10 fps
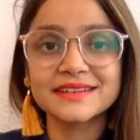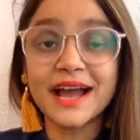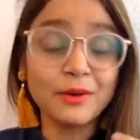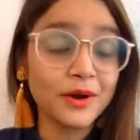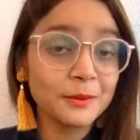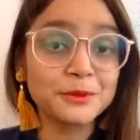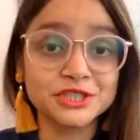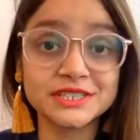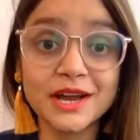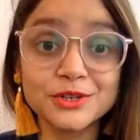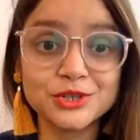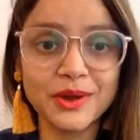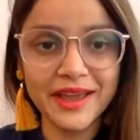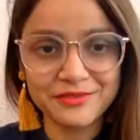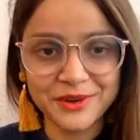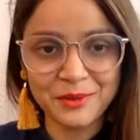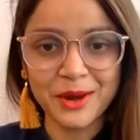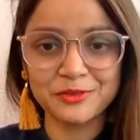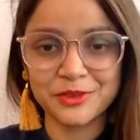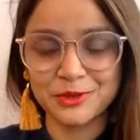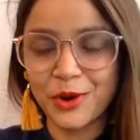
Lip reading: I want to push it out to every one of you.